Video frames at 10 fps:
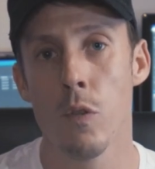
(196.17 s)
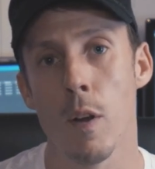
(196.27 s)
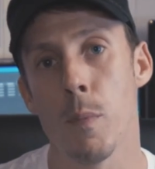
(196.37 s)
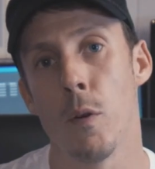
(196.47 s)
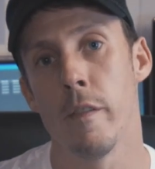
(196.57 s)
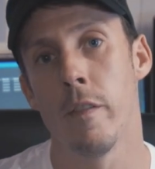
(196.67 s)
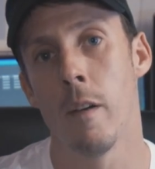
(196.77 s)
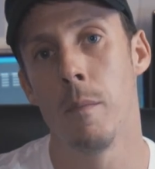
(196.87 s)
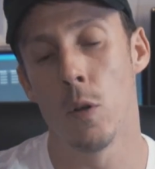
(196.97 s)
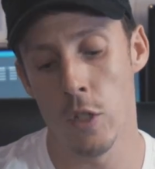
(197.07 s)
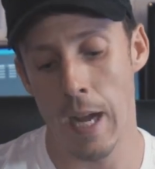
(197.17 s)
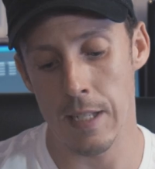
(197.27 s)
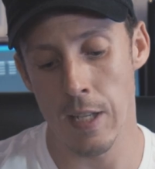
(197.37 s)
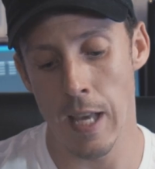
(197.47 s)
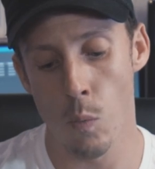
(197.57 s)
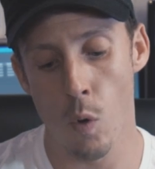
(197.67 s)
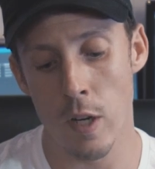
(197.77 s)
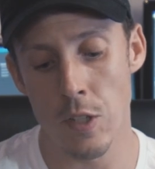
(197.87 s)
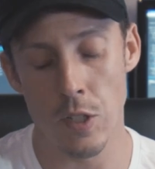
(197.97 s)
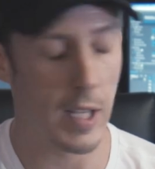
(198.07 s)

3.5mm jacks here. One is to